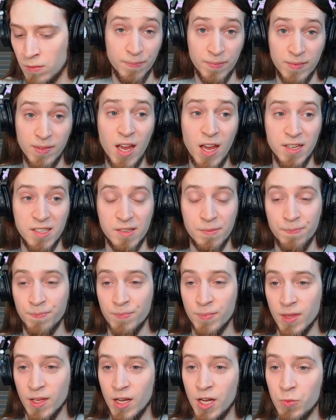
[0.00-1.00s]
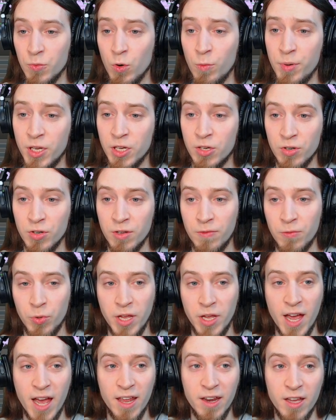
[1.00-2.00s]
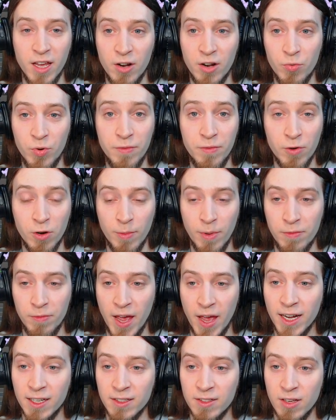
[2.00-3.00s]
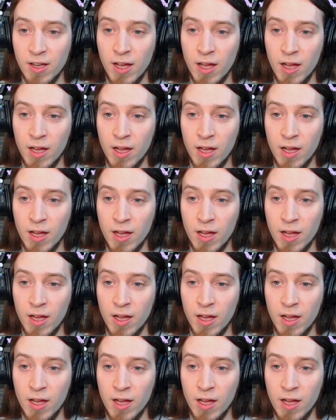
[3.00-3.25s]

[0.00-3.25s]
Nice. It would be good if we had a reverb effect,